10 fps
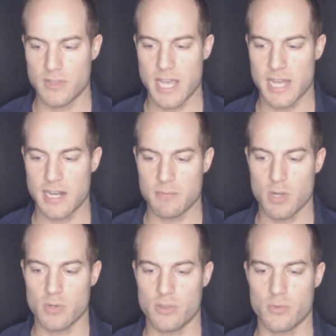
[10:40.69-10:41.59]
and that, and I'm
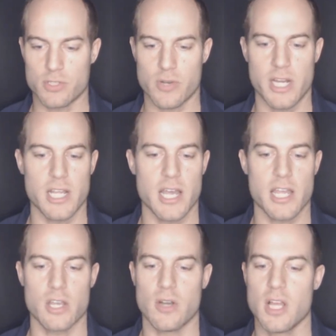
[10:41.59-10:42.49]
going through a training.
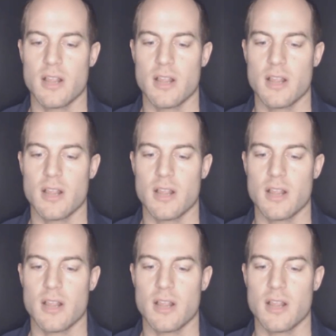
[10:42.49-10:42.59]
I go,